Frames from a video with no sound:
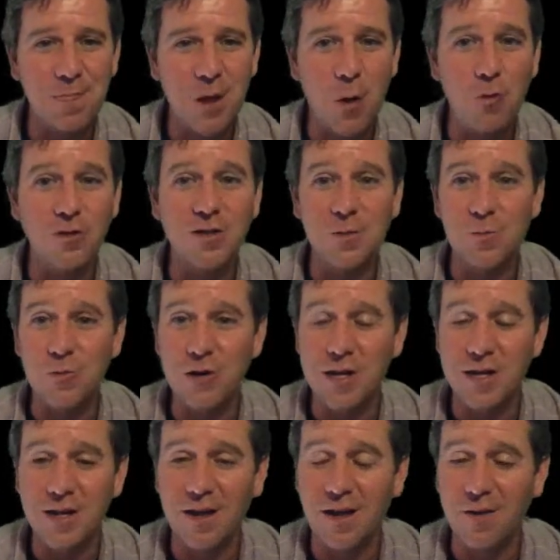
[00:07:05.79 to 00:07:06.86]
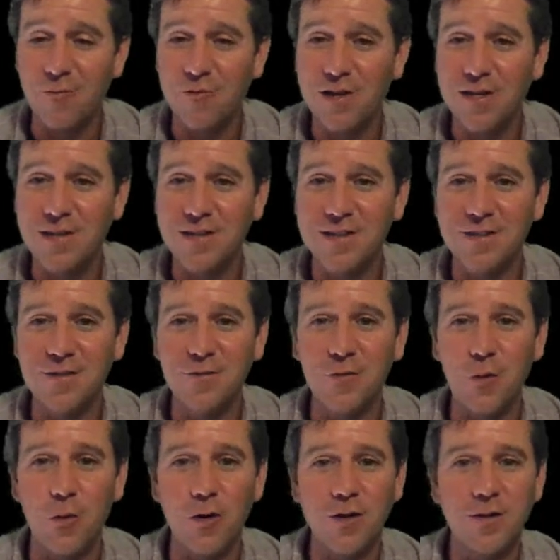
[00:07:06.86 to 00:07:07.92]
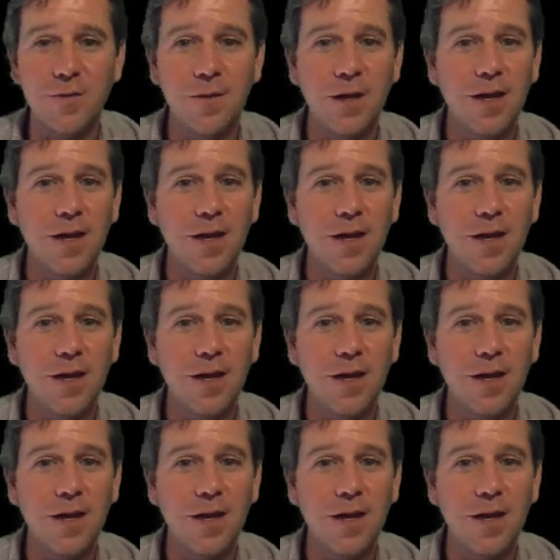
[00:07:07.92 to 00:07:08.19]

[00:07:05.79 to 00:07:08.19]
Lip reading: wholesome reasons, of course.